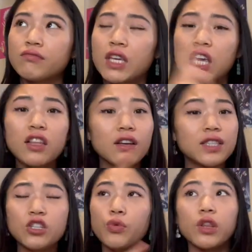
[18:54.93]
he looks
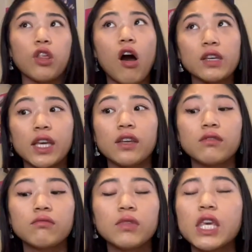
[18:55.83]
at you with
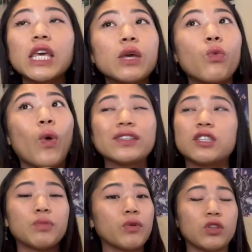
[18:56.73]
longing. He wants
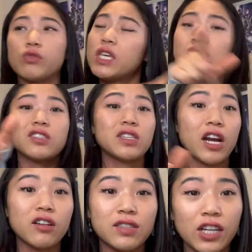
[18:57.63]
to be with you. He
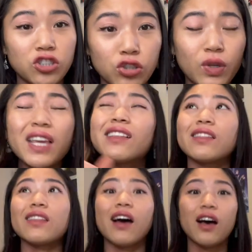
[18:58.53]
stares at you. He
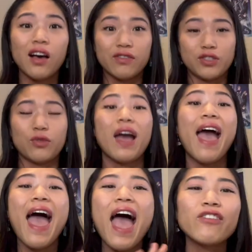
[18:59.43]
loves you.
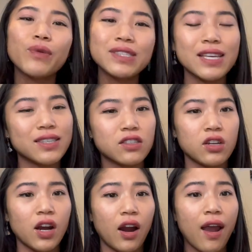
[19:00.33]
Everyone says this
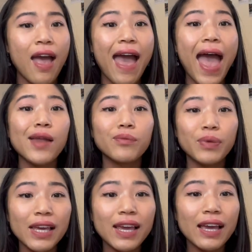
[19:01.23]
to her. And
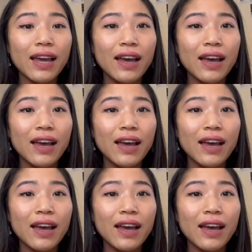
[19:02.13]
Bee